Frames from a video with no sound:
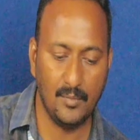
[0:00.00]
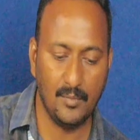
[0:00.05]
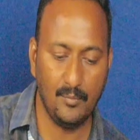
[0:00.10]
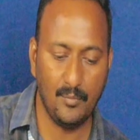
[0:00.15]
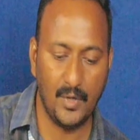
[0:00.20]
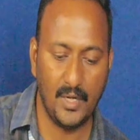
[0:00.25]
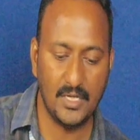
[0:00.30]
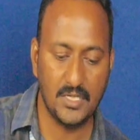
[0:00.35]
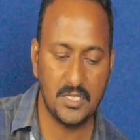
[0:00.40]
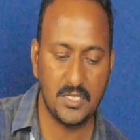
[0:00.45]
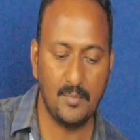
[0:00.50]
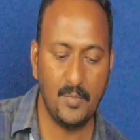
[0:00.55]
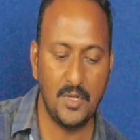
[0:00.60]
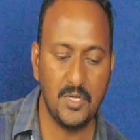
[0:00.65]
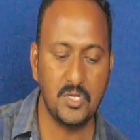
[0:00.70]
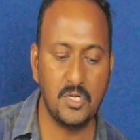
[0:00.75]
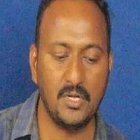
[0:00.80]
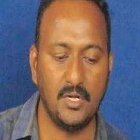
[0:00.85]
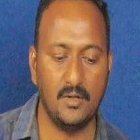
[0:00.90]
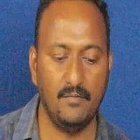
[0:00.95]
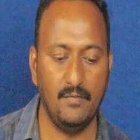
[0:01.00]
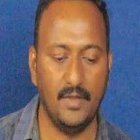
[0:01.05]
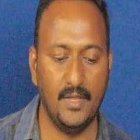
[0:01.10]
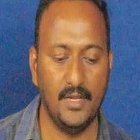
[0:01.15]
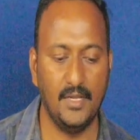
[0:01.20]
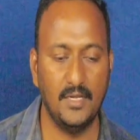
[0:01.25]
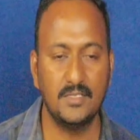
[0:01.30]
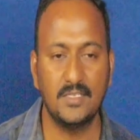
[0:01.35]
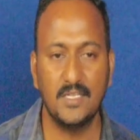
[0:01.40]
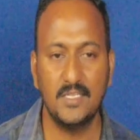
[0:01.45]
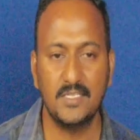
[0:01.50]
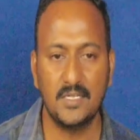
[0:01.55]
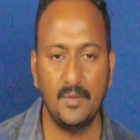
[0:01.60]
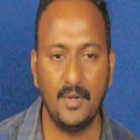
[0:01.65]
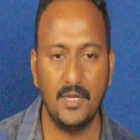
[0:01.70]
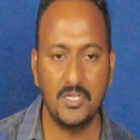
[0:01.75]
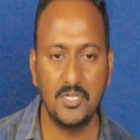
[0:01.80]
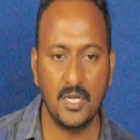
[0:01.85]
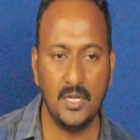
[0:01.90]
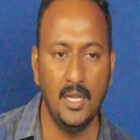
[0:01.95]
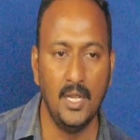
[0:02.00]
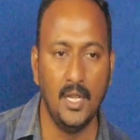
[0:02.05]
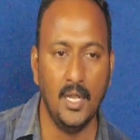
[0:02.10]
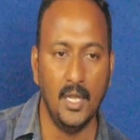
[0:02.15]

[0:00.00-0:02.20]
mean estimation and variance estimation.